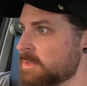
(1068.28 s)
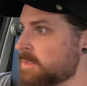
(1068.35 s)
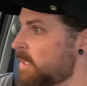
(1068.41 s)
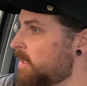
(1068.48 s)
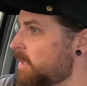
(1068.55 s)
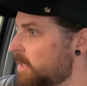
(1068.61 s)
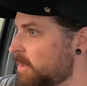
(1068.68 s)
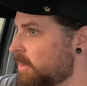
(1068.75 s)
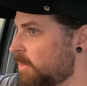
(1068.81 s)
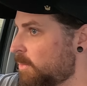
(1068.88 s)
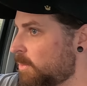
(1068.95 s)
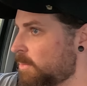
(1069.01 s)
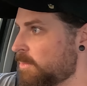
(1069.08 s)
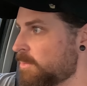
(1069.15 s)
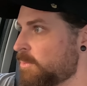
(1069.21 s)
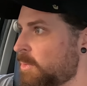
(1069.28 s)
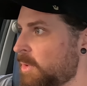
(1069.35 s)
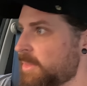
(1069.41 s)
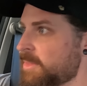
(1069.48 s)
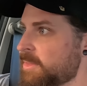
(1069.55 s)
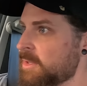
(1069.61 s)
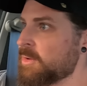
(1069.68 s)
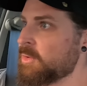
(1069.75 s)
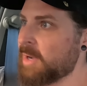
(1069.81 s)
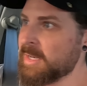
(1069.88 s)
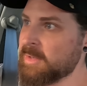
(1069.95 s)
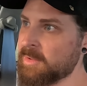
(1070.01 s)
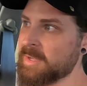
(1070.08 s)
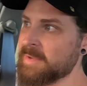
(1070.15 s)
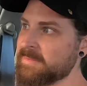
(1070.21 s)
Don't know what the
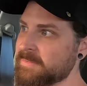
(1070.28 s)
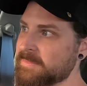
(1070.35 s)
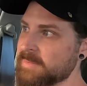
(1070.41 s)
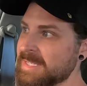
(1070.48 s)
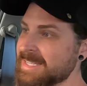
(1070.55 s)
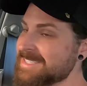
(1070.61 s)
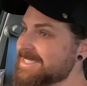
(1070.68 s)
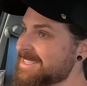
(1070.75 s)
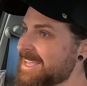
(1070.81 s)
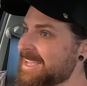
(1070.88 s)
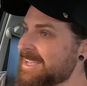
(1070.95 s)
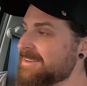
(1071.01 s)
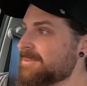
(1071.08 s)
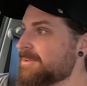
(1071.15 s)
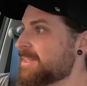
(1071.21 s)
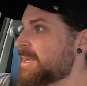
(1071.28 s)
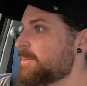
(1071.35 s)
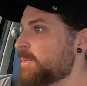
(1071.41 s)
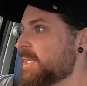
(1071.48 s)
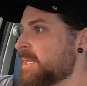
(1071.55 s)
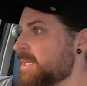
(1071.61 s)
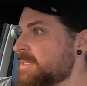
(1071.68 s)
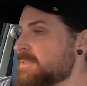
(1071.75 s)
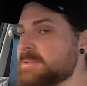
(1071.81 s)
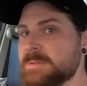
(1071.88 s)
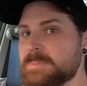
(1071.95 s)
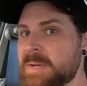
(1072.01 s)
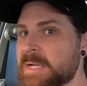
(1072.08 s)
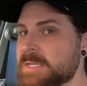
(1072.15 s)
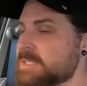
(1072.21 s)
nightlife is there. Not that we need
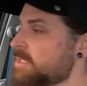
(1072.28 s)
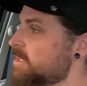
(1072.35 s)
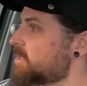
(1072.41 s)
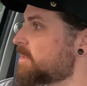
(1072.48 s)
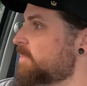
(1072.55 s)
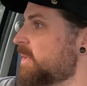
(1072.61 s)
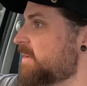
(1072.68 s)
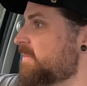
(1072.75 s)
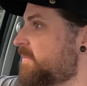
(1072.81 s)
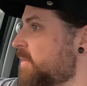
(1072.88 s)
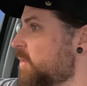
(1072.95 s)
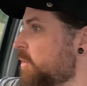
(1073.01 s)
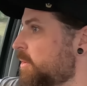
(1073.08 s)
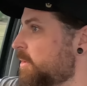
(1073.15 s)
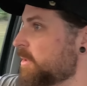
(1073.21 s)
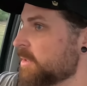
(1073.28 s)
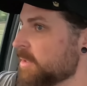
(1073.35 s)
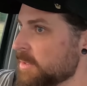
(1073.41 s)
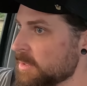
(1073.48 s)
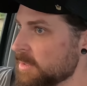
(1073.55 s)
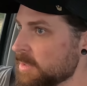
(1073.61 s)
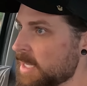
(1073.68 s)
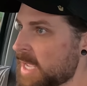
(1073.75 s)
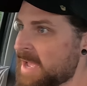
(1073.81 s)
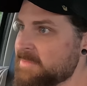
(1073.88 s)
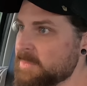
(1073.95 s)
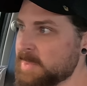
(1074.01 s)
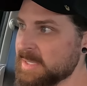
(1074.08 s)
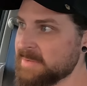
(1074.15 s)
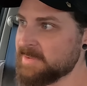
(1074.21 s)
too much, just a bit of food,
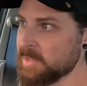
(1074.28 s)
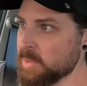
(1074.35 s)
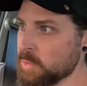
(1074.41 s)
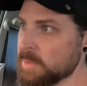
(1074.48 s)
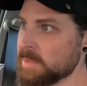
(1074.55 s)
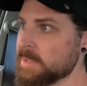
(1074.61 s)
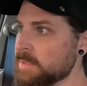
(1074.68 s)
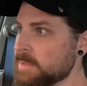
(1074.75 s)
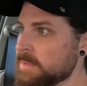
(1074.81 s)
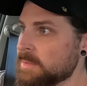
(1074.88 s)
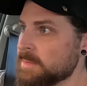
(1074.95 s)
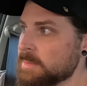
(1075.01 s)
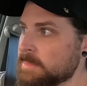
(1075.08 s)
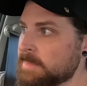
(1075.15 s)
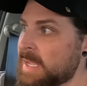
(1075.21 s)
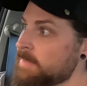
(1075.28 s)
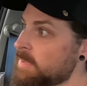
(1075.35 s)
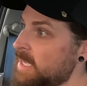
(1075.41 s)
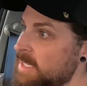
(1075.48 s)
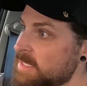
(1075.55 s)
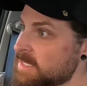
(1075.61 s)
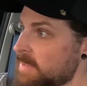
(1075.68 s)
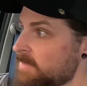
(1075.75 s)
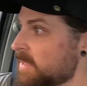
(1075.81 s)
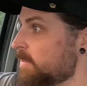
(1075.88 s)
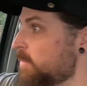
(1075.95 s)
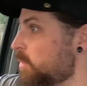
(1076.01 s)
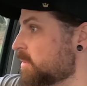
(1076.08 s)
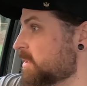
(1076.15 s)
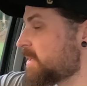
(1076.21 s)
have a bit of a look, maybe add
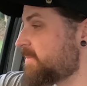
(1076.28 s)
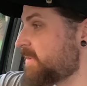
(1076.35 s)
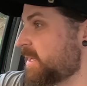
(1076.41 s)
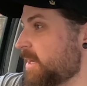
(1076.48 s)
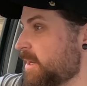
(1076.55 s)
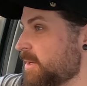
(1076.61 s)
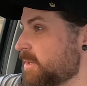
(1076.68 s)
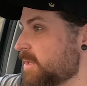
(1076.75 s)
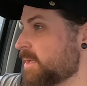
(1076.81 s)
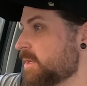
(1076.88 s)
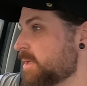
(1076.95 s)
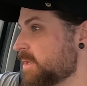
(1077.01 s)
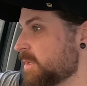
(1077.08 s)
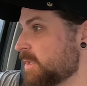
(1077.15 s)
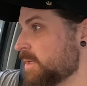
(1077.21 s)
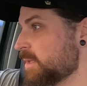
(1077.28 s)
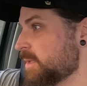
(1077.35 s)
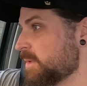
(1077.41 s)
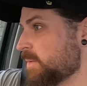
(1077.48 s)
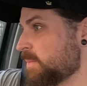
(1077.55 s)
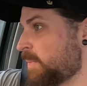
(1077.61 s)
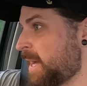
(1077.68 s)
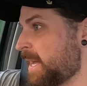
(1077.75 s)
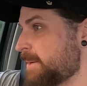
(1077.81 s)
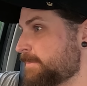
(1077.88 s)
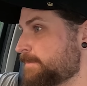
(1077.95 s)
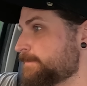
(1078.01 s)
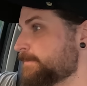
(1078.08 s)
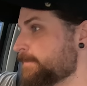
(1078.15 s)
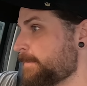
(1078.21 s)
something more to the video. But,
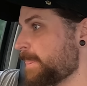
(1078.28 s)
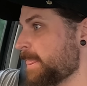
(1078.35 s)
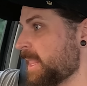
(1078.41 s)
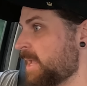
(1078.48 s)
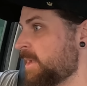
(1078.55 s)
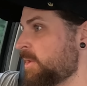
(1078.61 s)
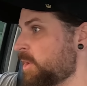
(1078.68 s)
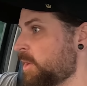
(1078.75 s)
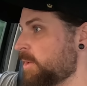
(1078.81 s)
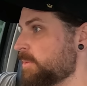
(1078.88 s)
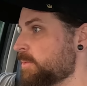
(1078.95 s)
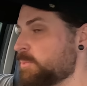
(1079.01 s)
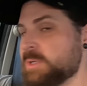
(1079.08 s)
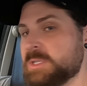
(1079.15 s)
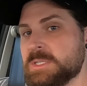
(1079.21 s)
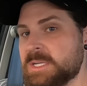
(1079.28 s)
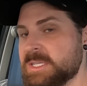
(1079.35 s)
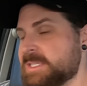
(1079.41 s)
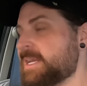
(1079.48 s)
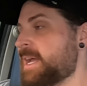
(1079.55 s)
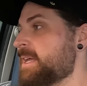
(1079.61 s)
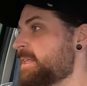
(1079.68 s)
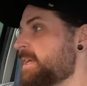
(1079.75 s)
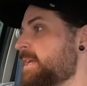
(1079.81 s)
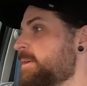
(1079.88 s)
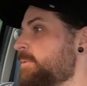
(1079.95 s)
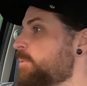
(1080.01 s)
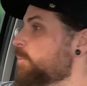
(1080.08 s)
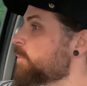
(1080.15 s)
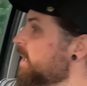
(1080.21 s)
you know, we're just gonna stay there,
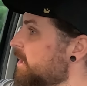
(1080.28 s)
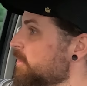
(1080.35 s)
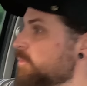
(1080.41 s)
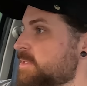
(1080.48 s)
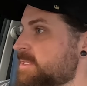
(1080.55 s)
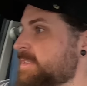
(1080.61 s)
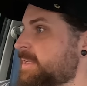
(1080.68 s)
get a good